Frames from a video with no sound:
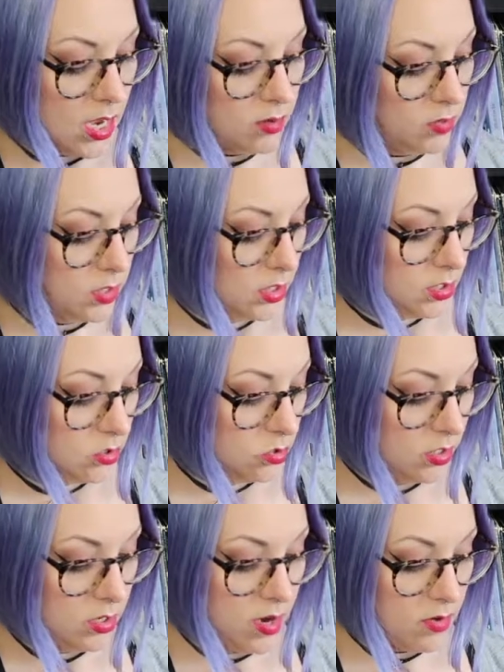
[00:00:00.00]
I really
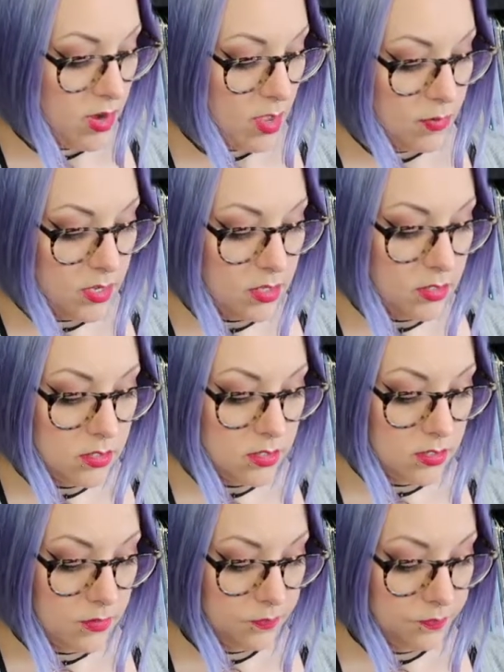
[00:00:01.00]
enjoy Grand Rapids.